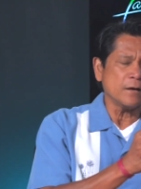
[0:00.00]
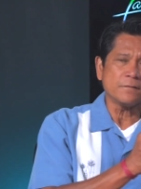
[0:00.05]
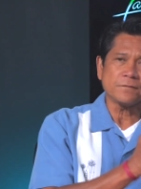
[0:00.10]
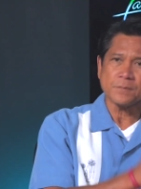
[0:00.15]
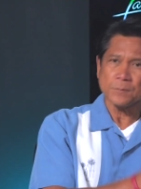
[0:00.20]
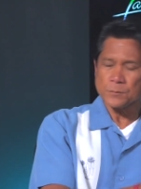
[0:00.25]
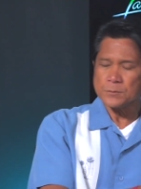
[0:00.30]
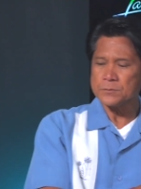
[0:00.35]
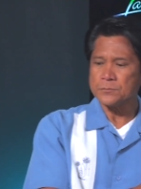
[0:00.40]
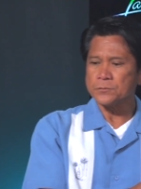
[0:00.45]

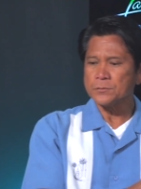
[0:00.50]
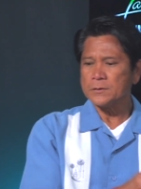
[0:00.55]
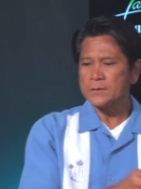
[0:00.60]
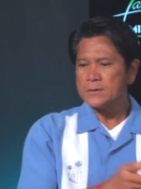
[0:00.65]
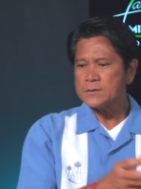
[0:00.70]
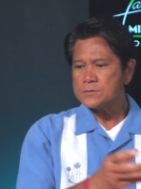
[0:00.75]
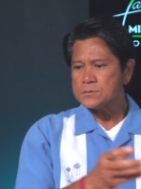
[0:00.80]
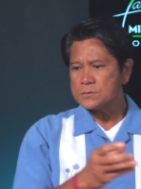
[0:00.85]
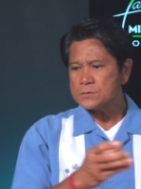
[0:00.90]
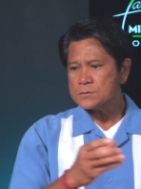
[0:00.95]
from the
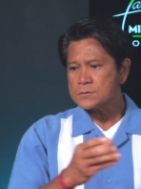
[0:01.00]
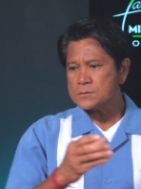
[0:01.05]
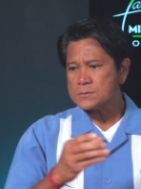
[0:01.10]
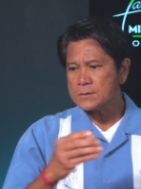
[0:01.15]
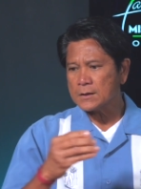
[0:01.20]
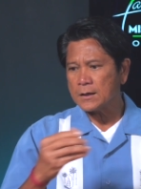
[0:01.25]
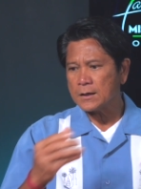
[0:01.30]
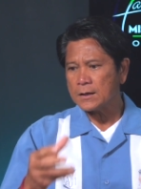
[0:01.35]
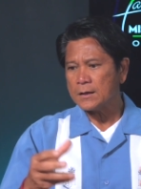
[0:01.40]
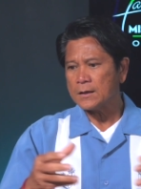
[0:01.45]

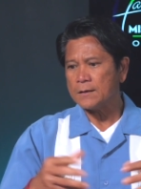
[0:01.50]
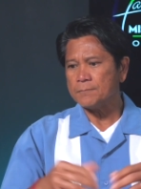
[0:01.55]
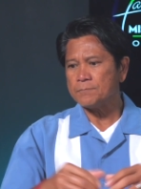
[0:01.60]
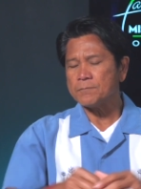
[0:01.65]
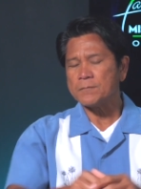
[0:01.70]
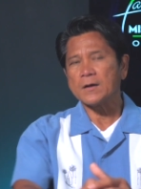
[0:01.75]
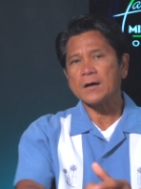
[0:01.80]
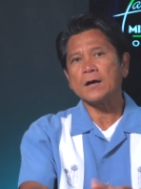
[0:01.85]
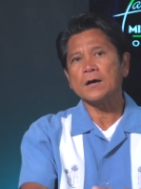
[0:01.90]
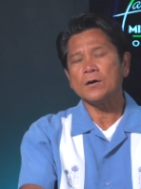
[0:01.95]
religious
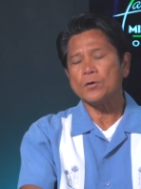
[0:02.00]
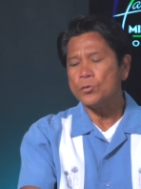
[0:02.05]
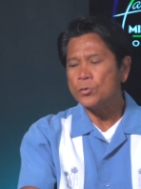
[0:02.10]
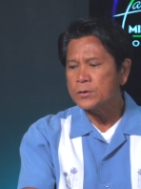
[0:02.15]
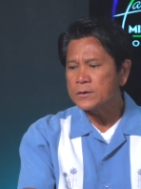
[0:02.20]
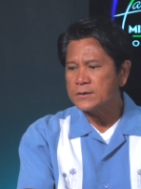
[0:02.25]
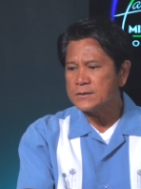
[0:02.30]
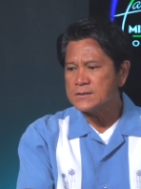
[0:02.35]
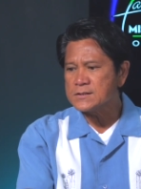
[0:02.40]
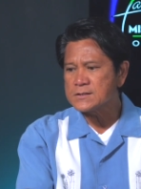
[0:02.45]

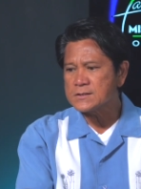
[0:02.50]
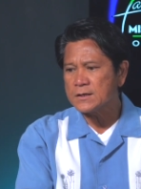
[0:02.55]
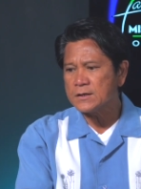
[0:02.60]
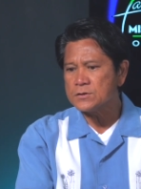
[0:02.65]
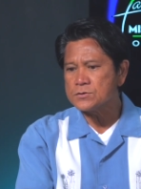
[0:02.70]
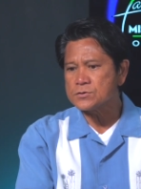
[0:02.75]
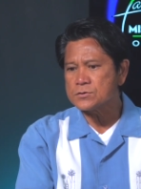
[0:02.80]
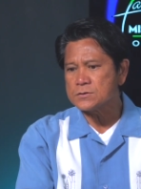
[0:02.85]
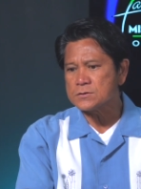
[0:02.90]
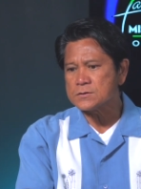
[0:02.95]

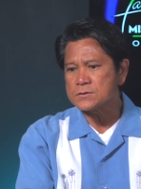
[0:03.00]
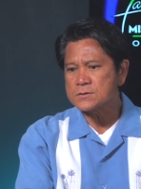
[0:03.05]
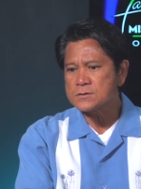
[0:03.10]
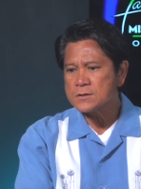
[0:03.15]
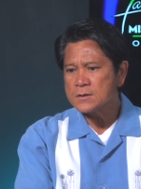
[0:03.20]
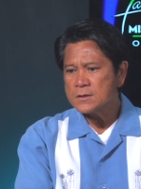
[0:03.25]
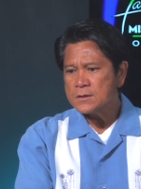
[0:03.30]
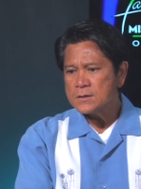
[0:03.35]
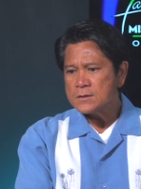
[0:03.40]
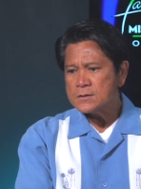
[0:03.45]
organizations.